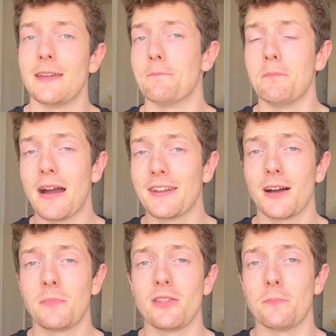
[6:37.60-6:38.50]
it might
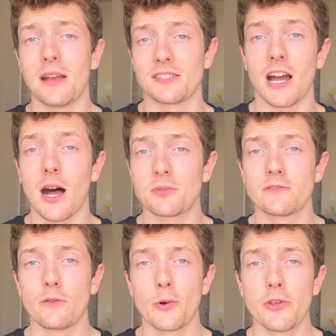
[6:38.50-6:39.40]
not be the best
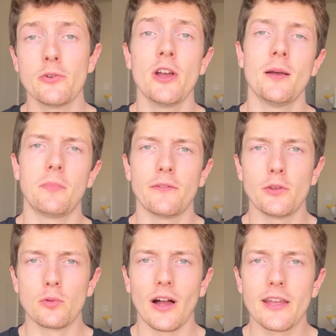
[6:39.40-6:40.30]
option for you, but if
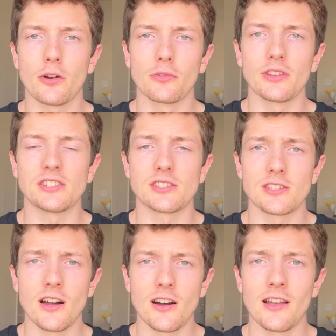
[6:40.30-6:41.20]
you like a really
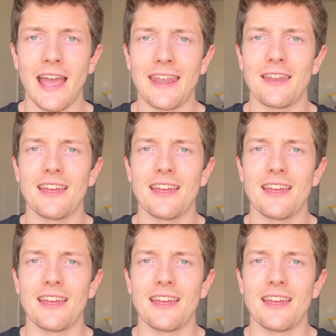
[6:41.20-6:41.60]
snug and